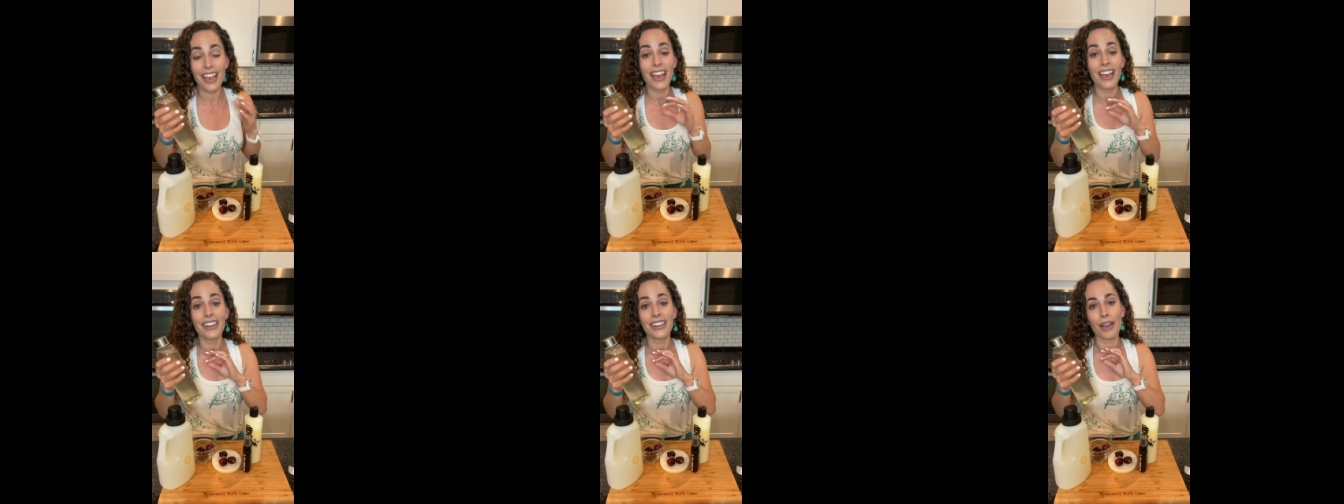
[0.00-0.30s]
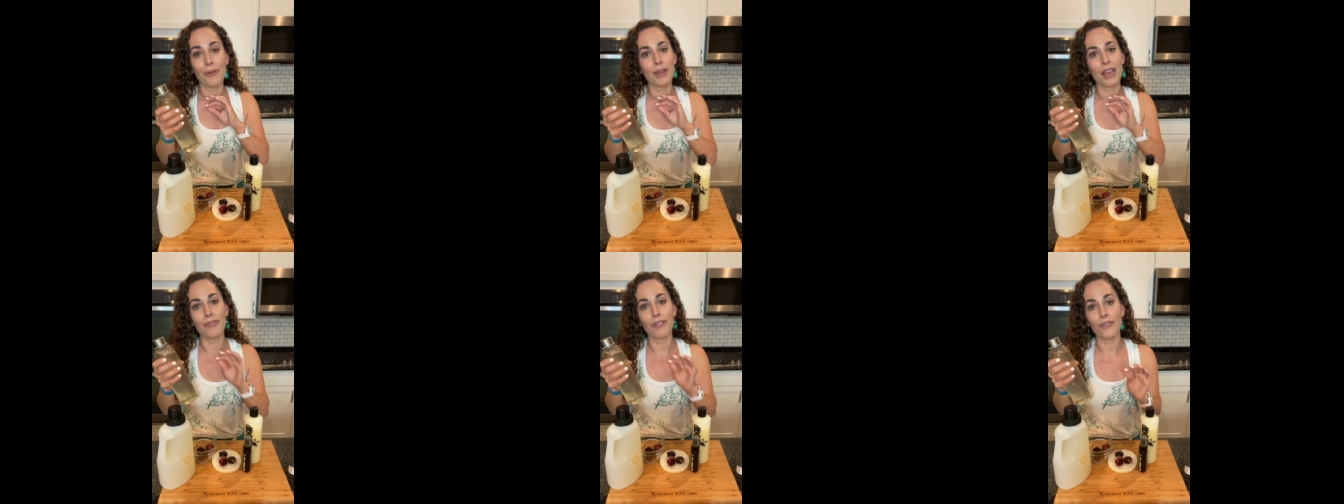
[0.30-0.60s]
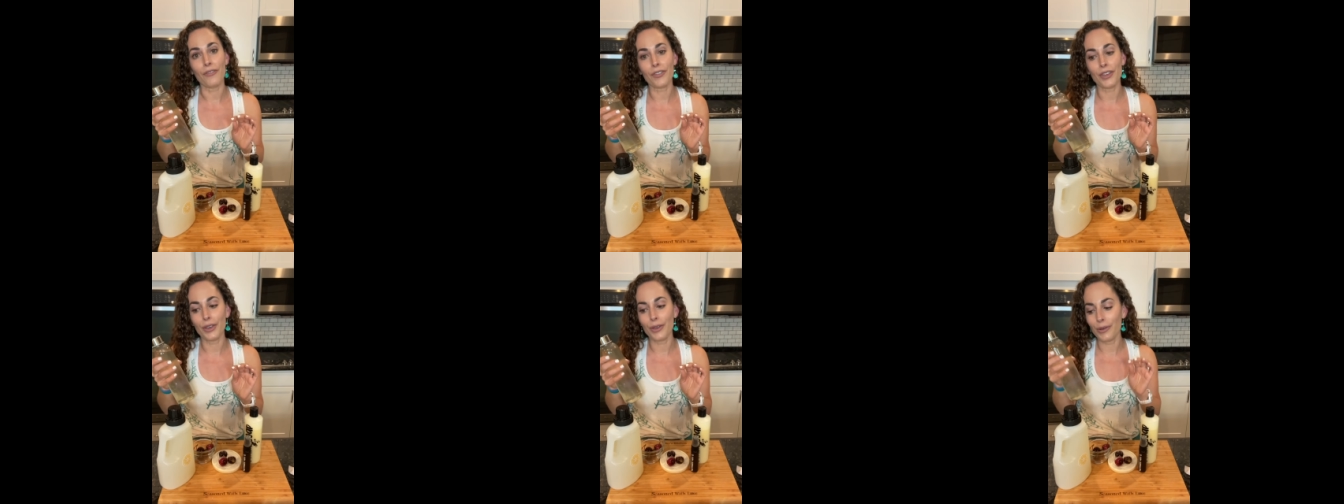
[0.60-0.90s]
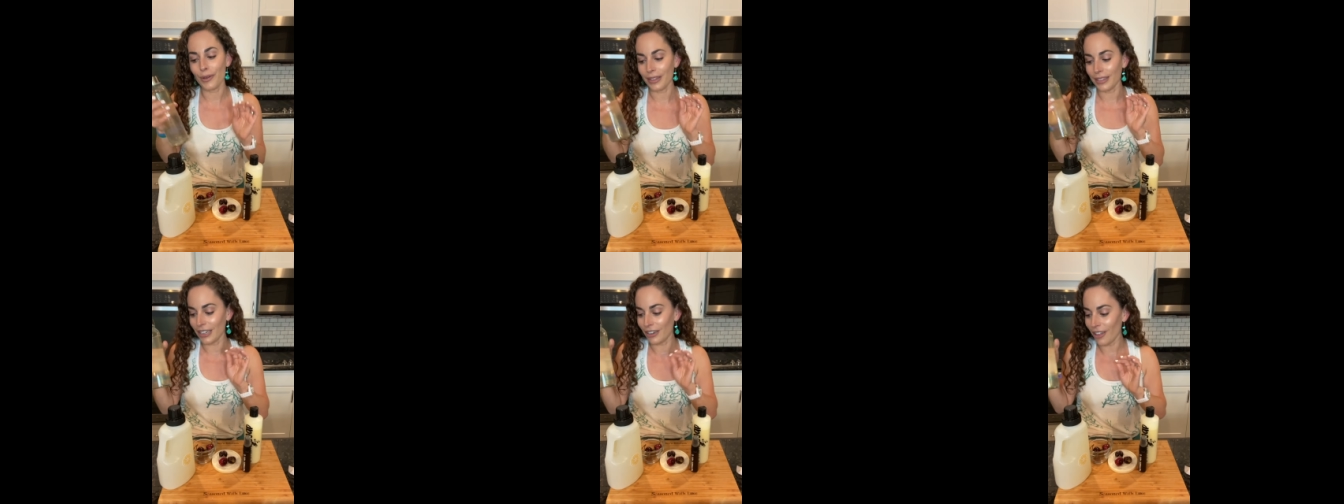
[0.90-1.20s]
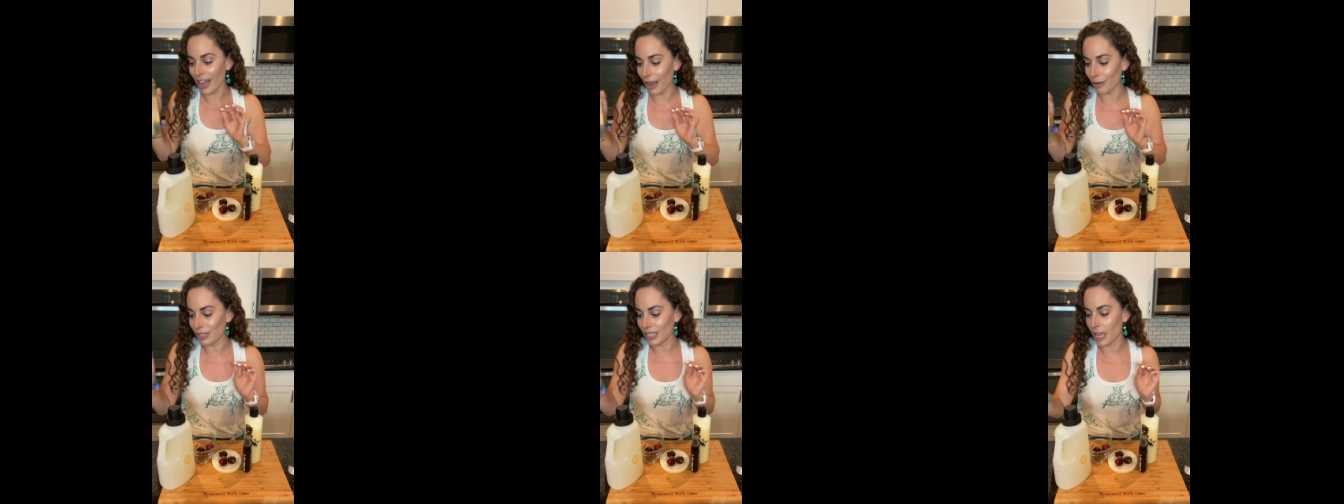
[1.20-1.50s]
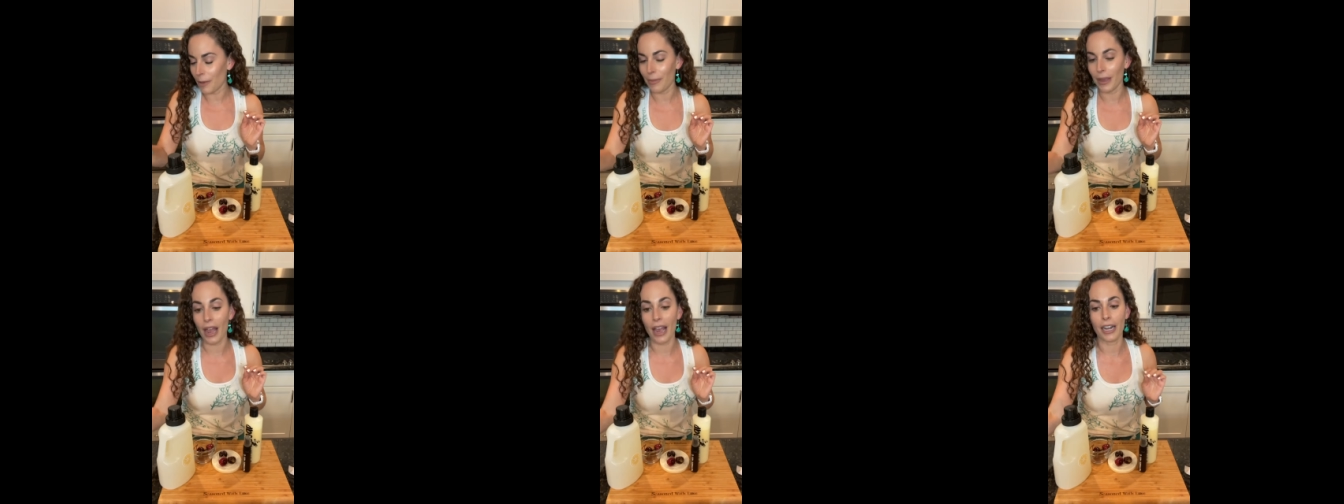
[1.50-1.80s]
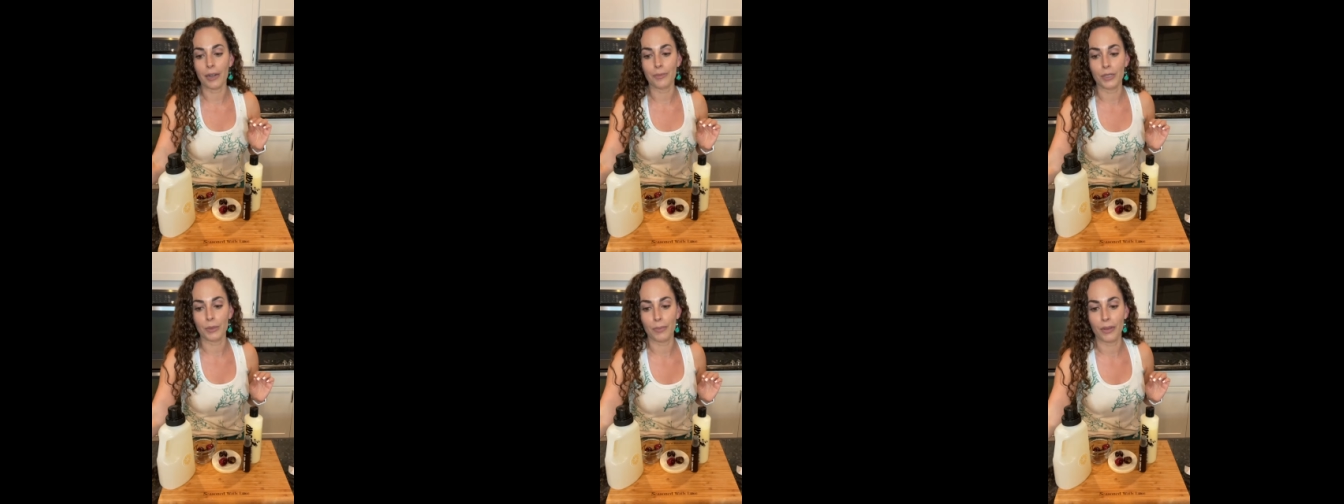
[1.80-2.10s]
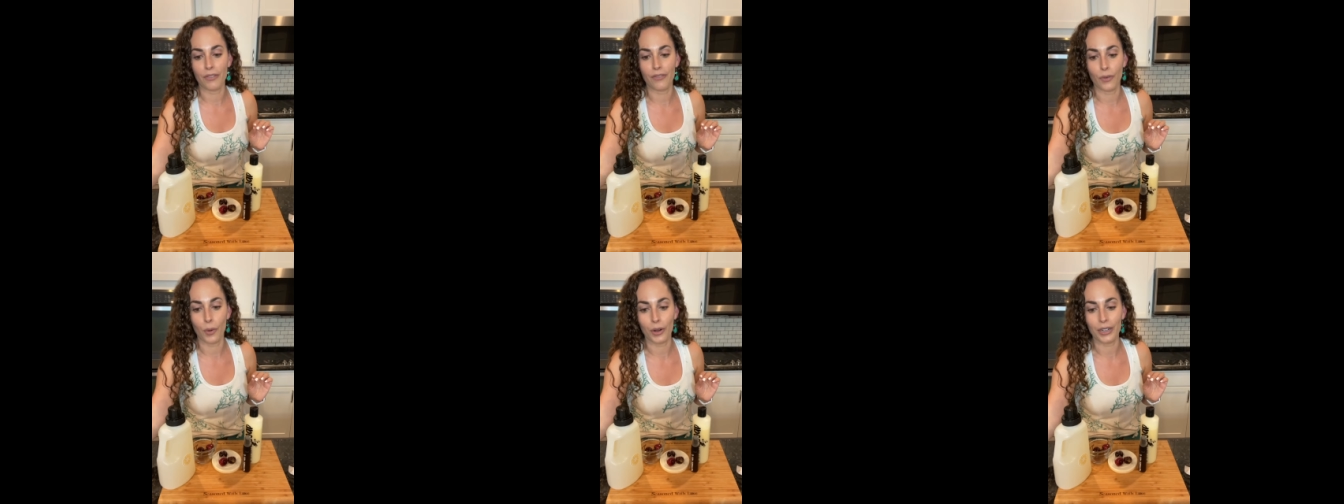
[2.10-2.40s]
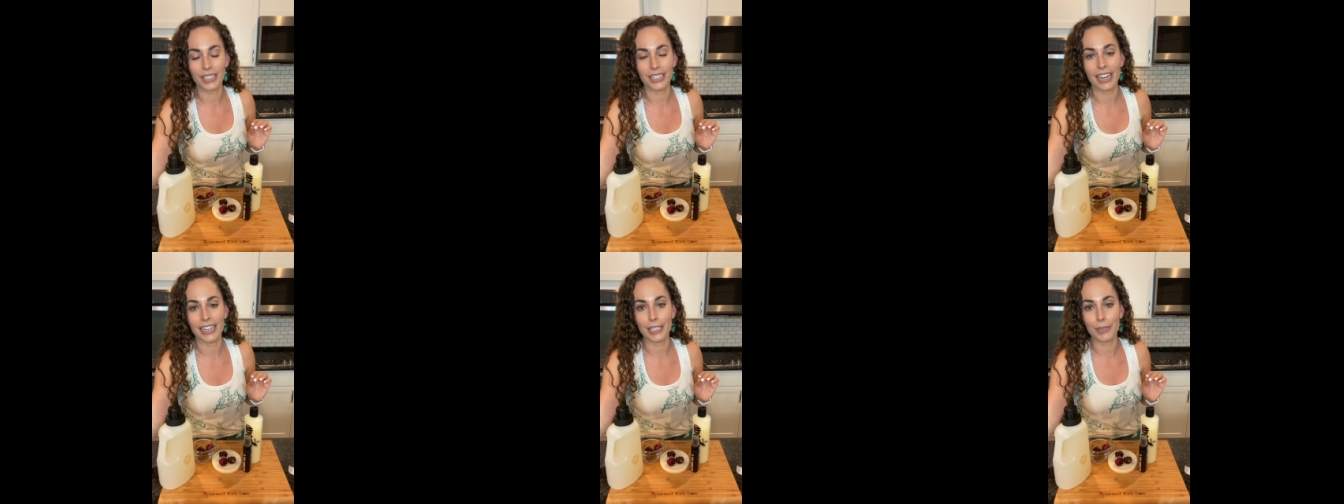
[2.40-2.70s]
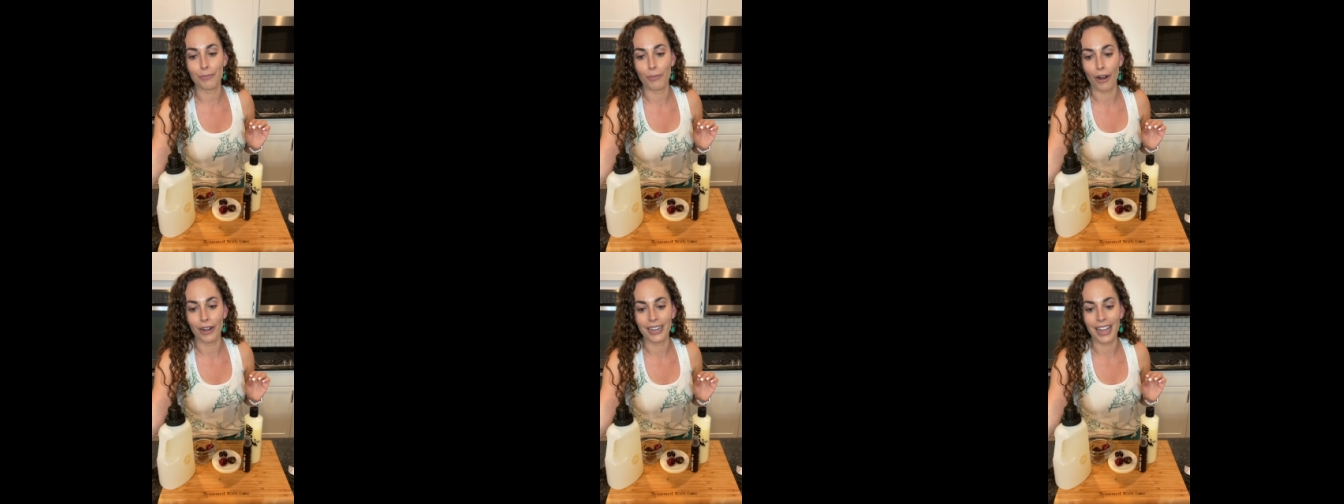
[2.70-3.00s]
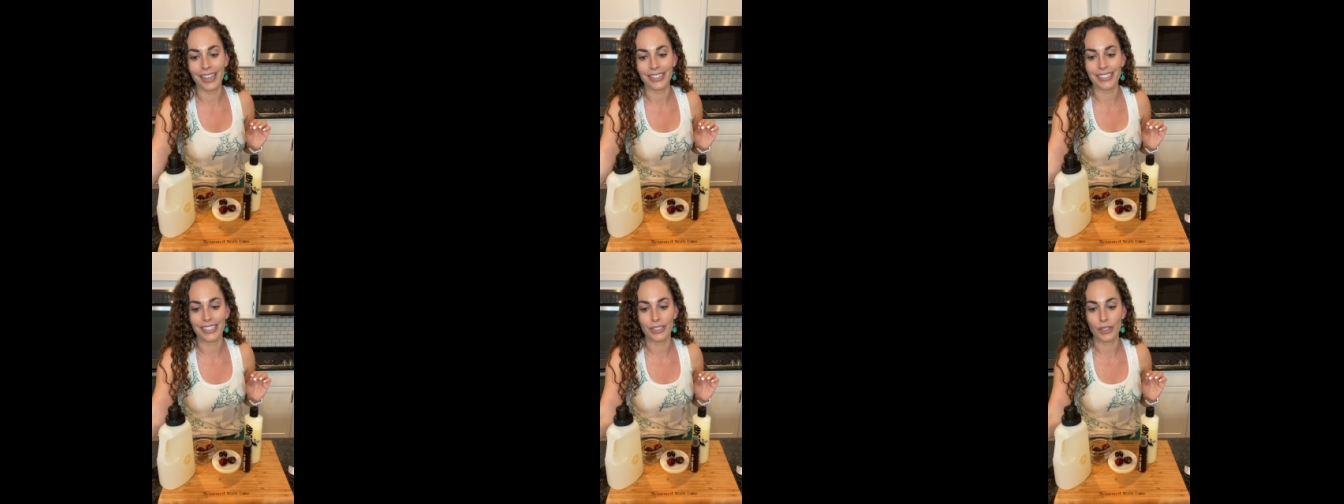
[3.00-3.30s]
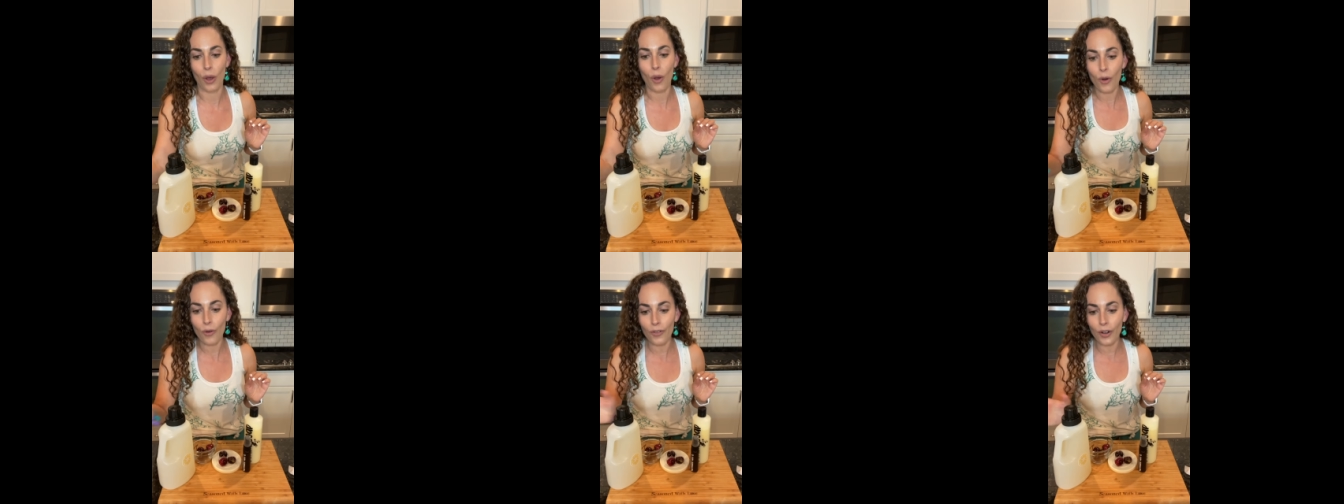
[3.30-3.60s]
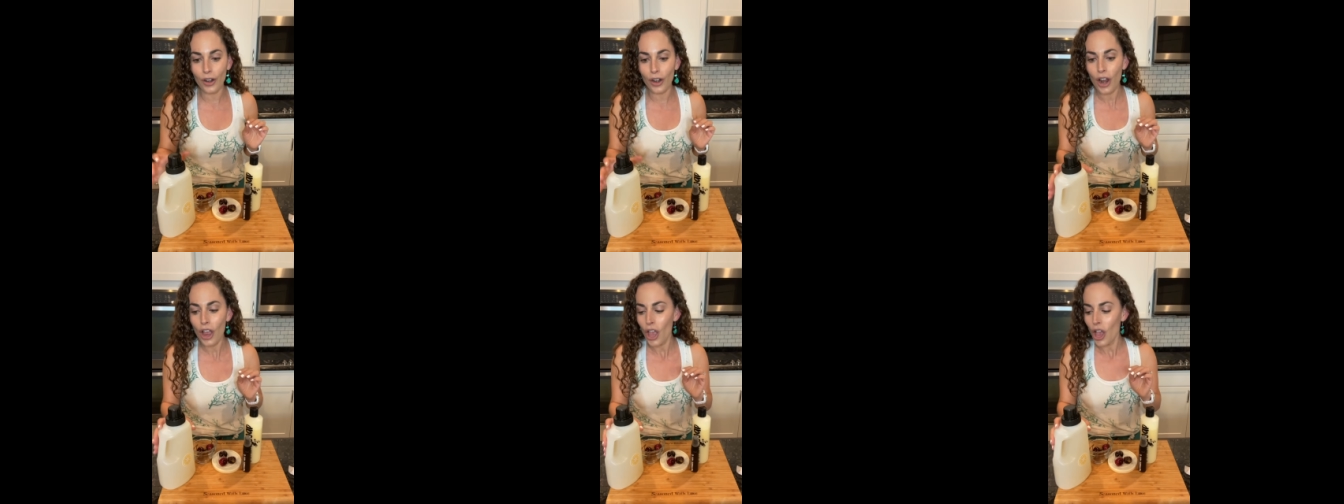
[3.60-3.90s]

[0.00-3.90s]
Now we have a few little housekeeping items before tonight's broadcast is over.